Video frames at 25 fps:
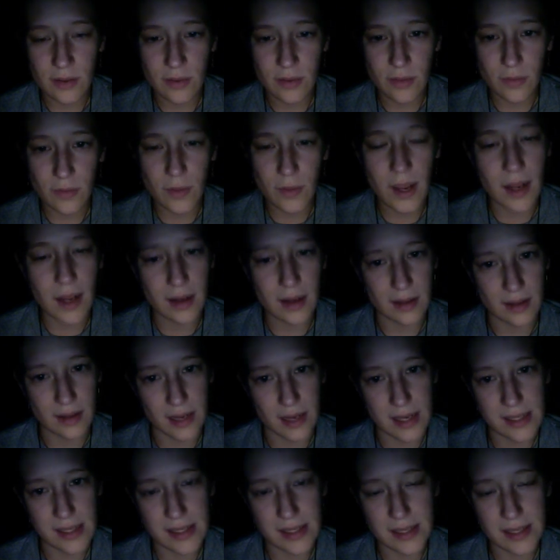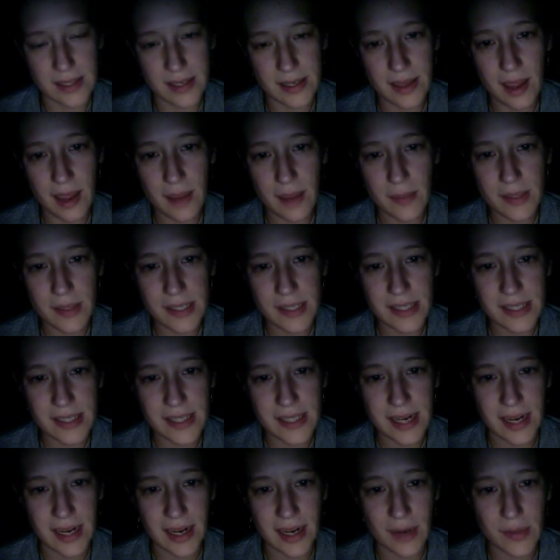Well, Leslie, I must
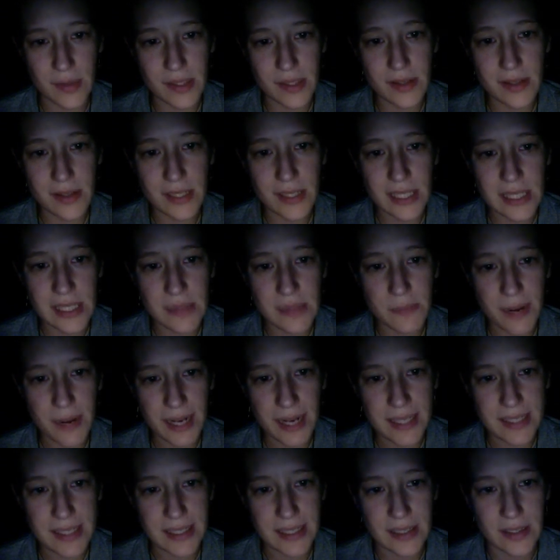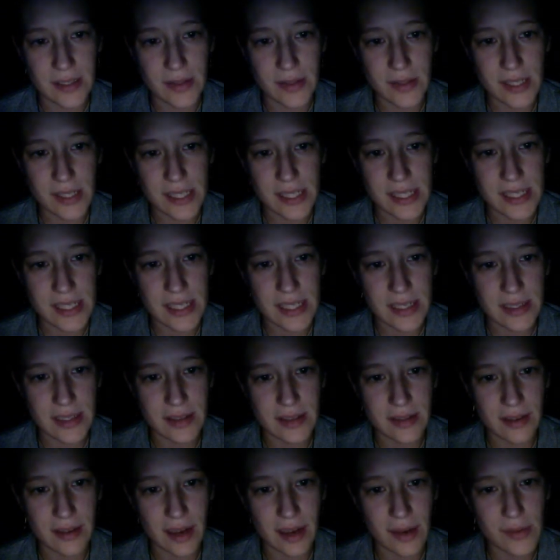say I was not expecting to see
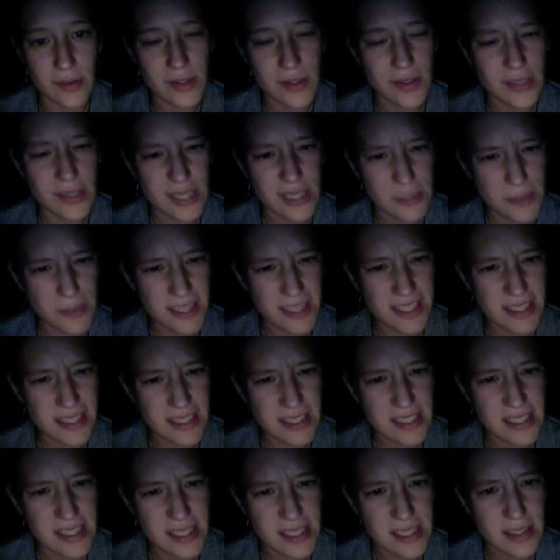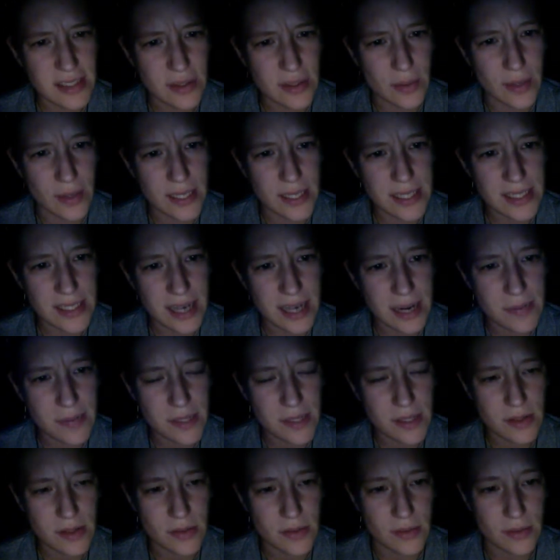you any time
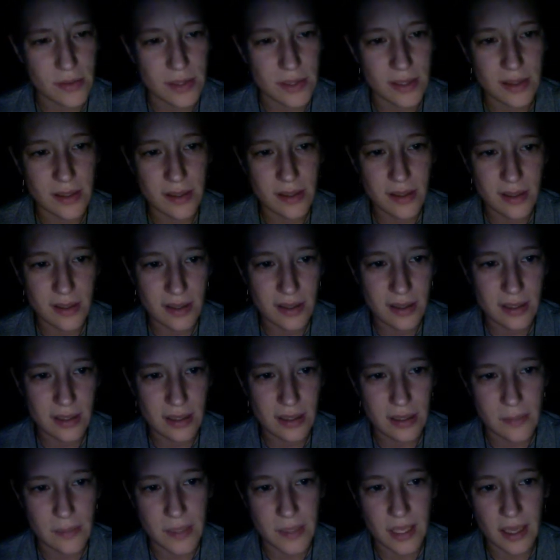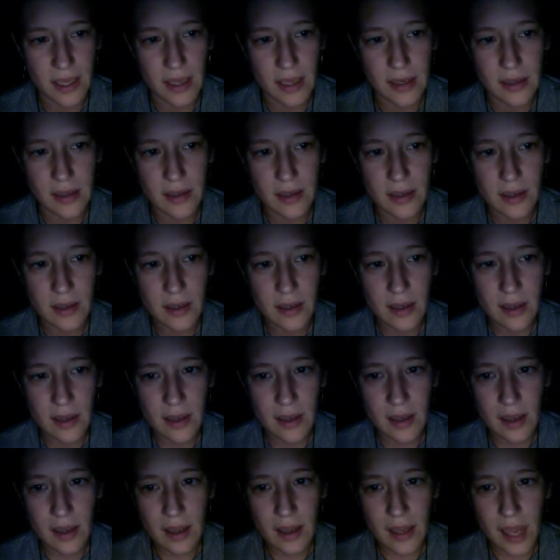soon, he began.
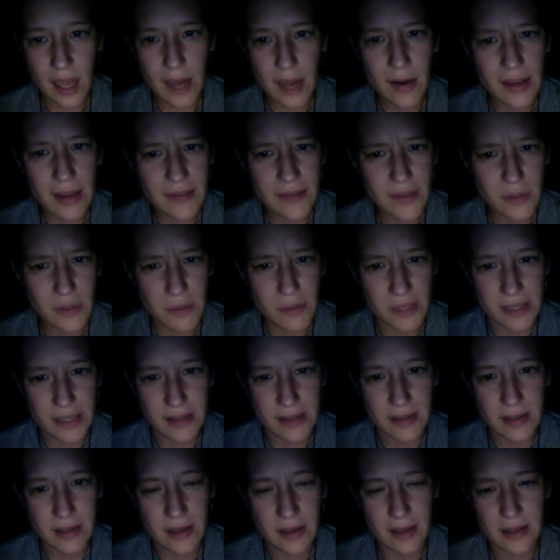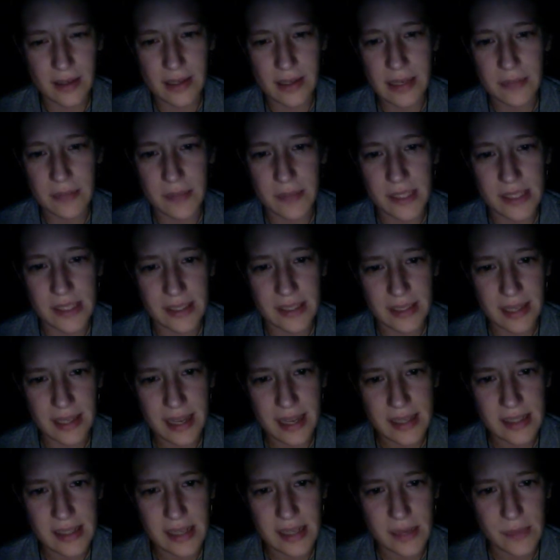How have you been? Let me see, the
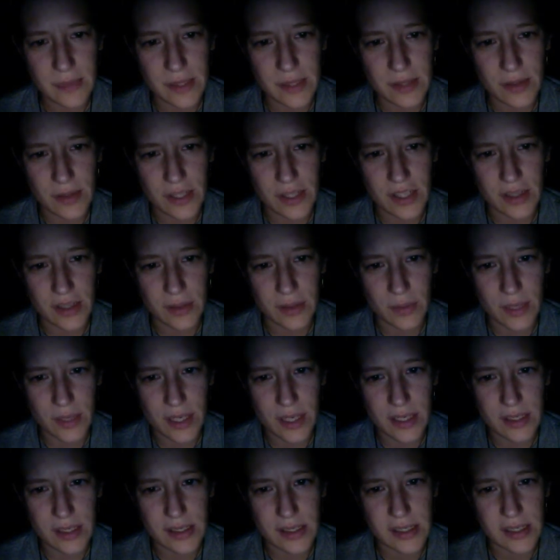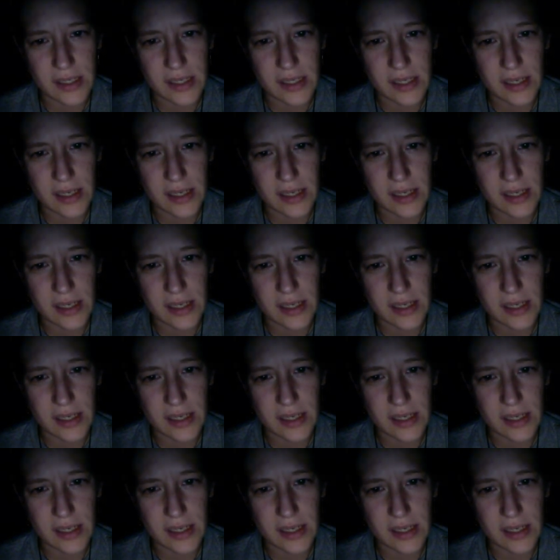last time we saw each other was,